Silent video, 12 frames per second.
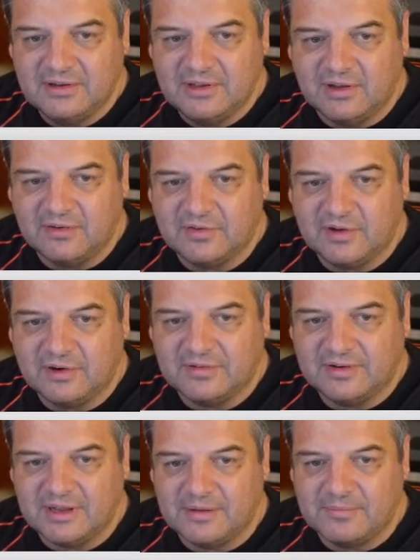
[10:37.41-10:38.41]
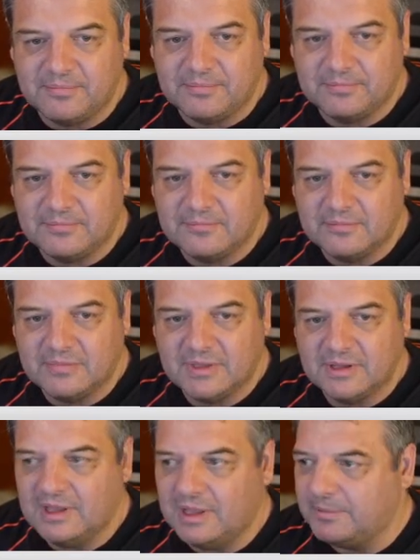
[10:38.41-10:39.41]
I've got
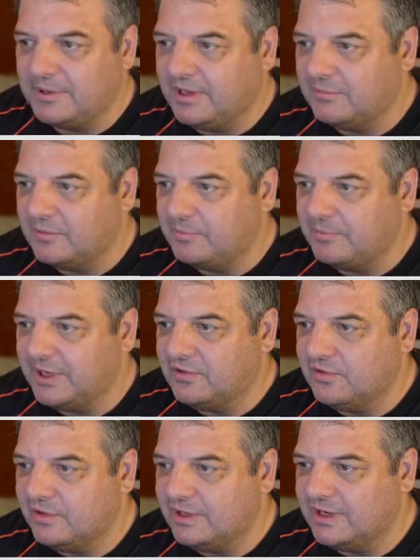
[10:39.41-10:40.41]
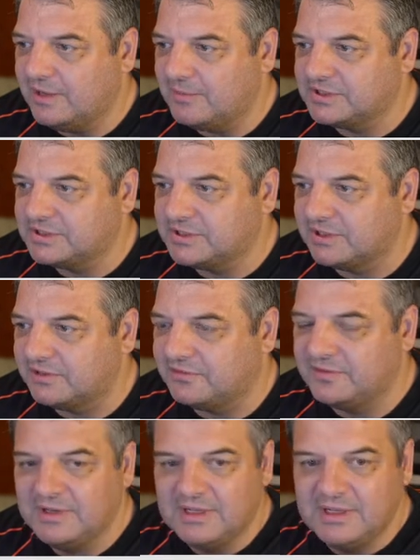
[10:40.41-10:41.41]
up here my Bitcoin, how much I've